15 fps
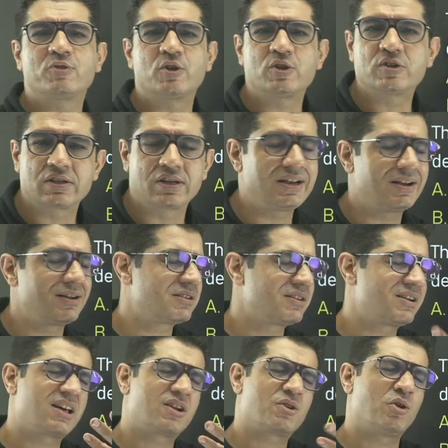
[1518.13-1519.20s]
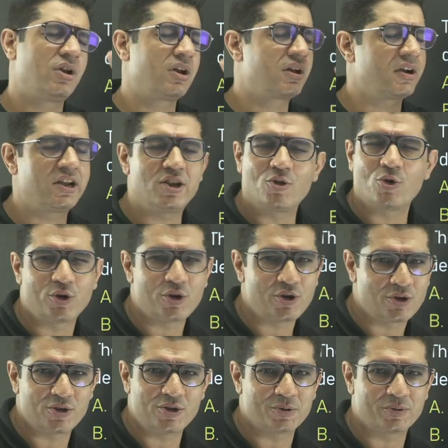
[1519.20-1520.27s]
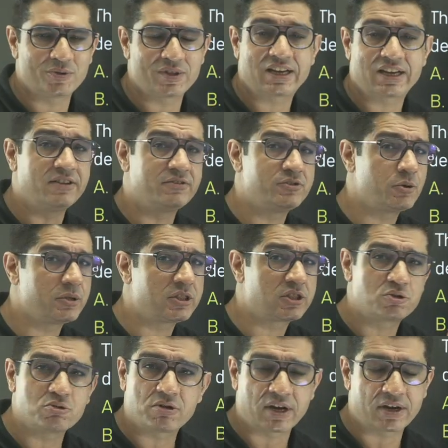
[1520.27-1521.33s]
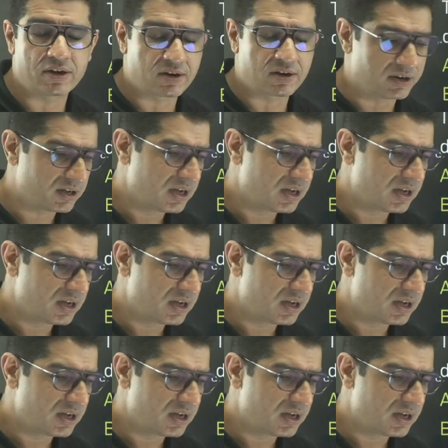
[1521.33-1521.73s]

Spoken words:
300 are already known to you. That leaves you with 200.